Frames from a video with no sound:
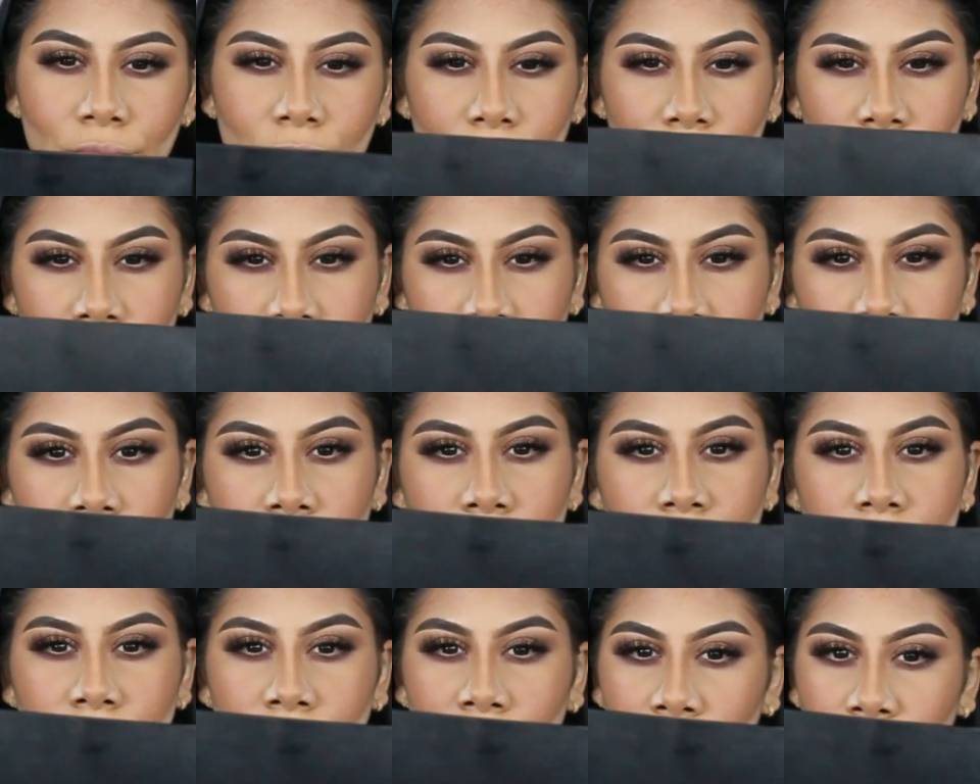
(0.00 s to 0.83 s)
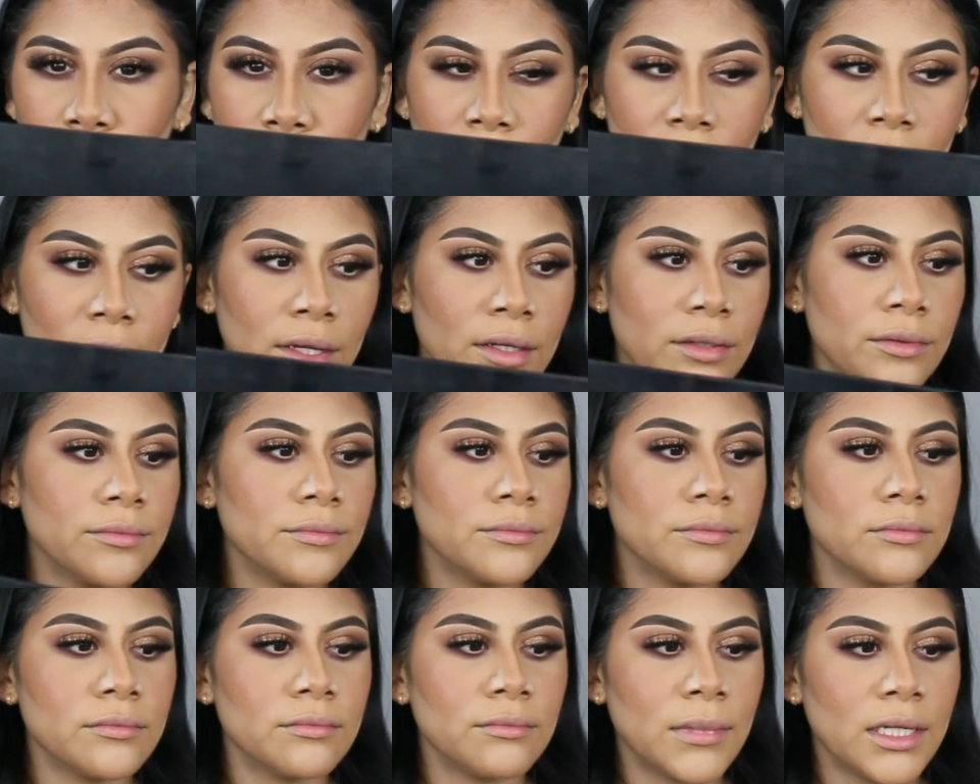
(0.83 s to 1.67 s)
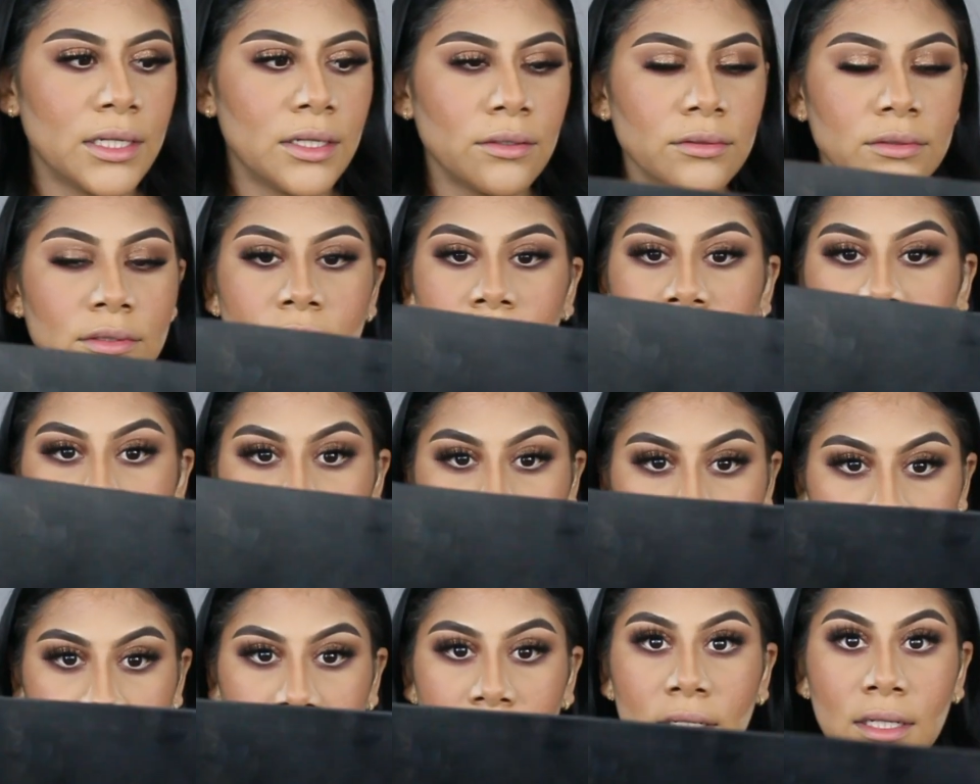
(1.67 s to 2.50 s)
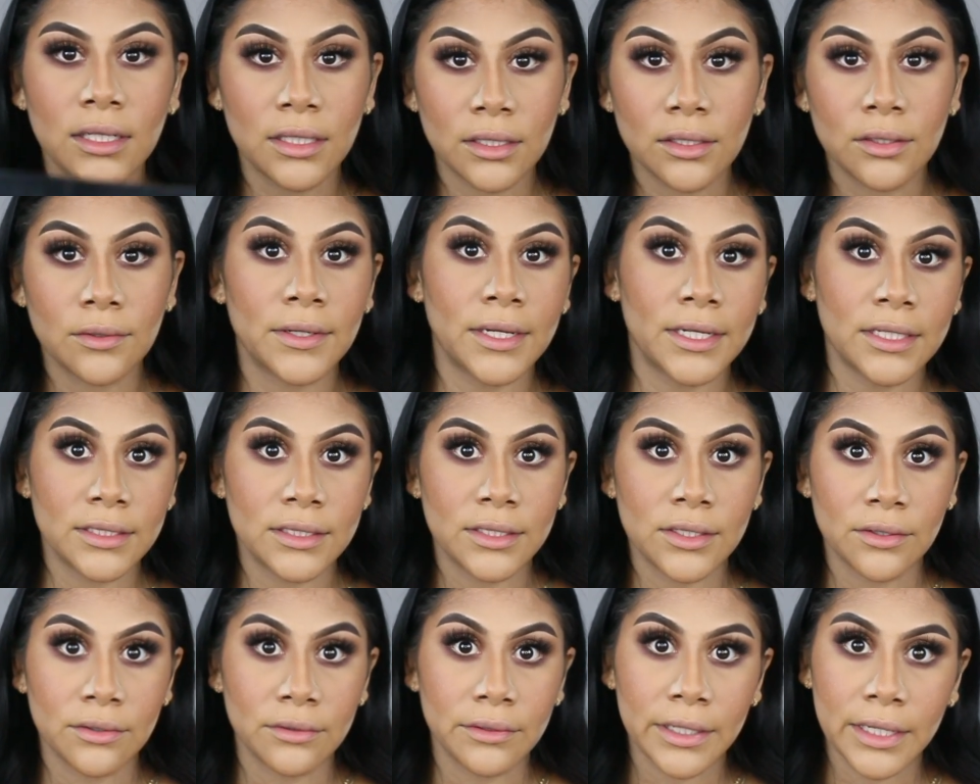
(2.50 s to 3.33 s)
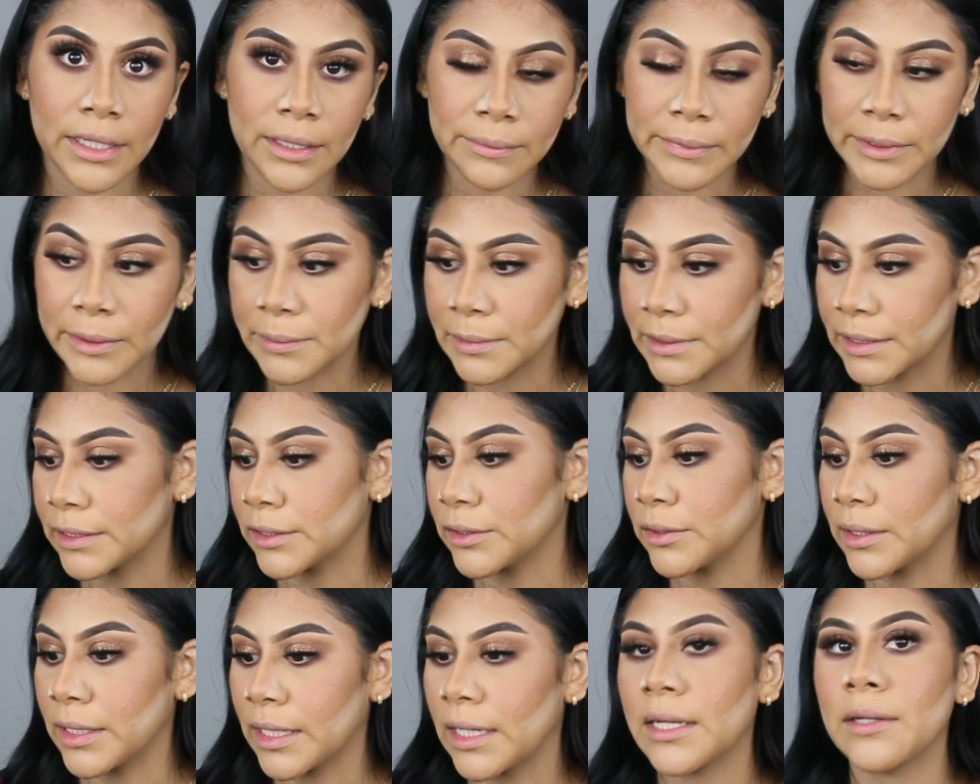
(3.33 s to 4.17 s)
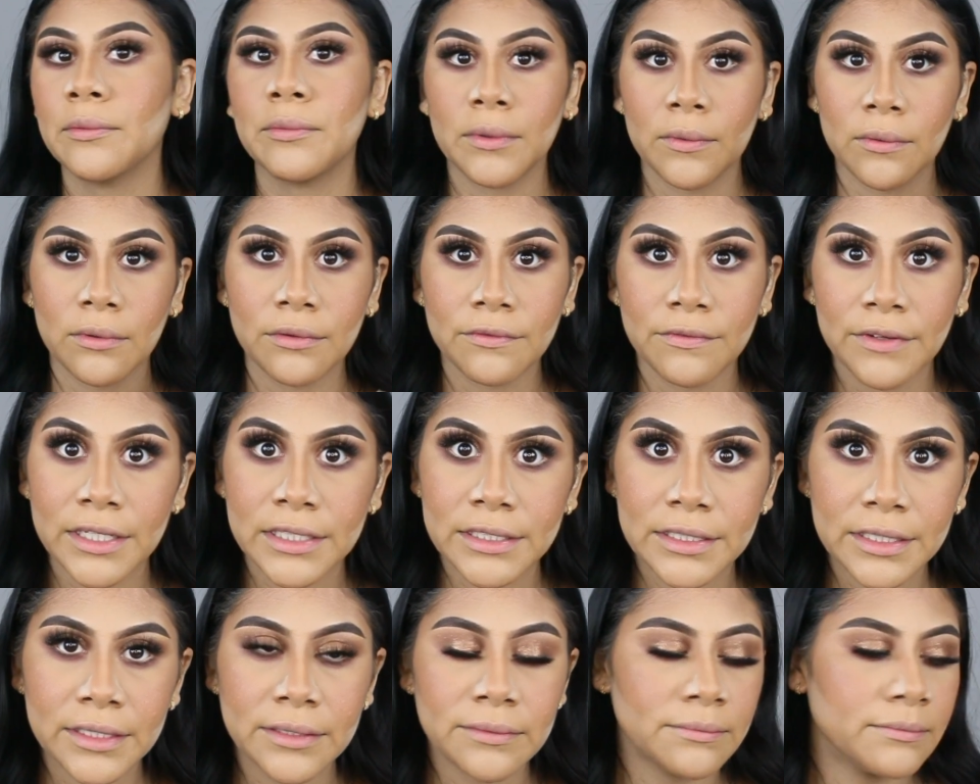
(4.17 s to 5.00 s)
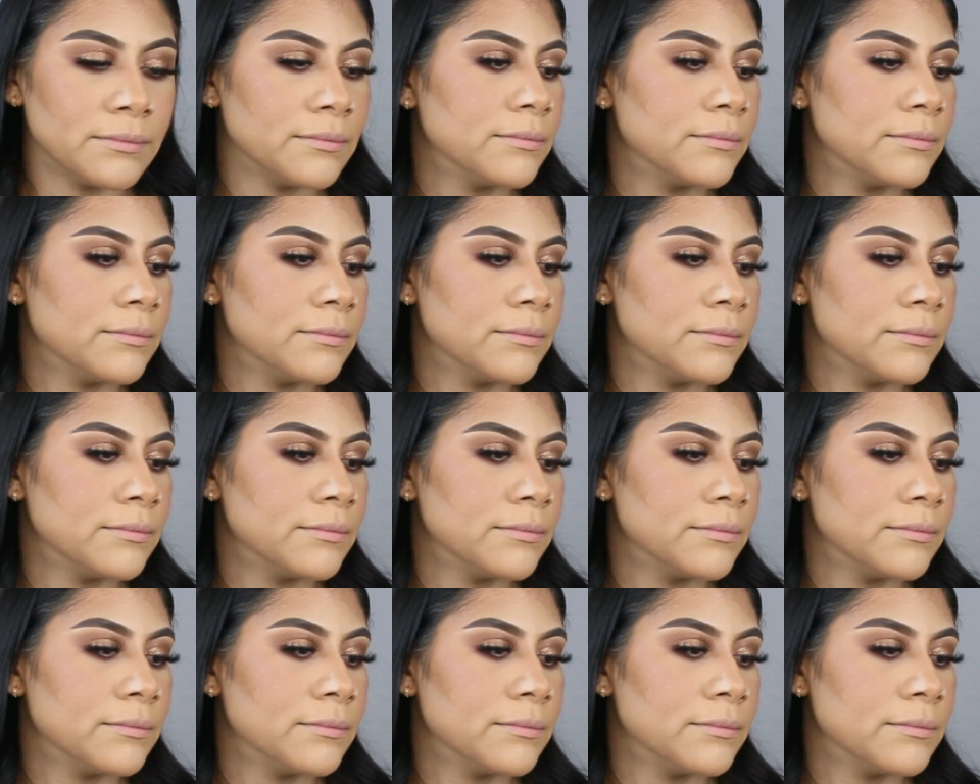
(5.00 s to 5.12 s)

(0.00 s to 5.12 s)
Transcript: From there, not bad. My nose looks hella crazy on camera, but it's okay. We will fix it.